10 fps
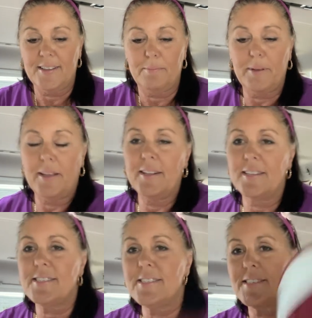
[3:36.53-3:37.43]
But
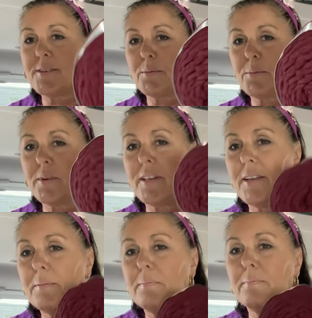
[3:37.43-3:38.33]
this is a
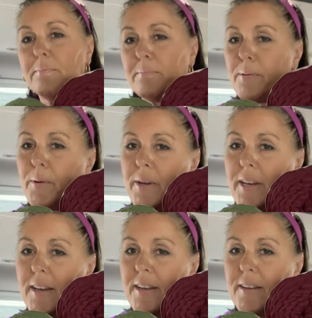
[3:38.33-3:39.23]
really
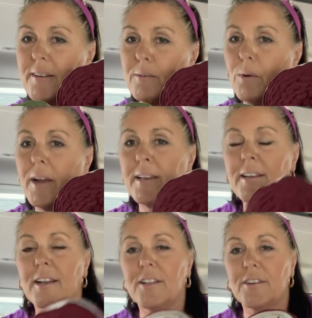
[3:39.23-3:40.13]
pretty wine
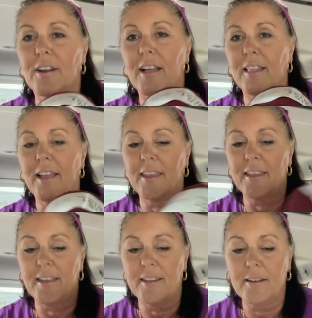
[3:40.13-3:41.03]
color. I like
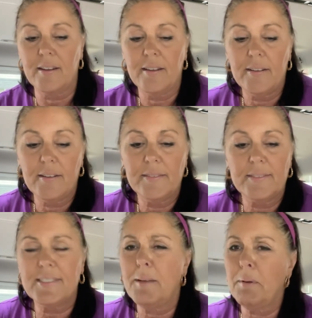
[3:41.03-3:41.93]
it.
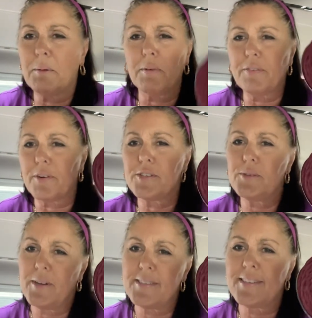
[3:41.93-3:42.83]
Somebody referred
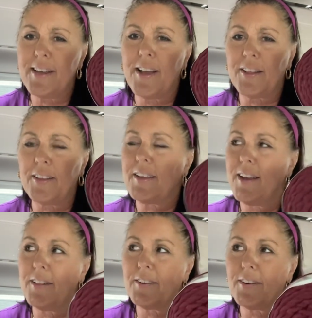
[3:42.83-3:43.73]
to it as an ugly
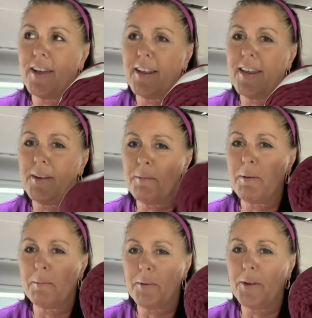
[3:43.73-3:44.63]
color. I can't
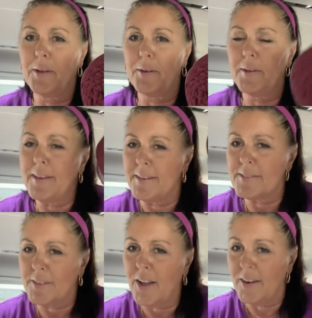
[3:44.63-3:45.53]
remember who.
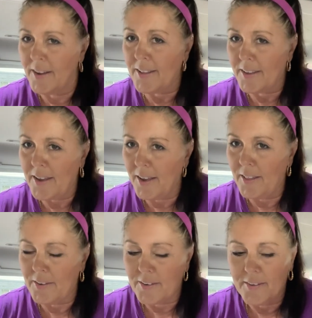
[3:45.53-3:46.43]
It's not an ugly
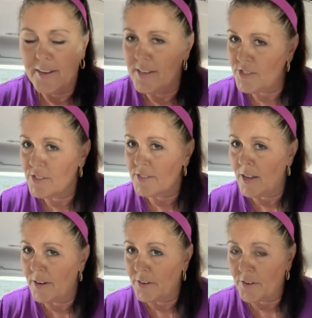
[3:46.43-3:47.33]
color. It's just
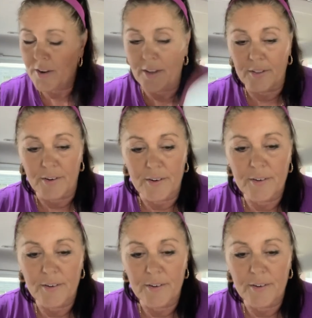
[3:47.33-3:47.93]
not your color.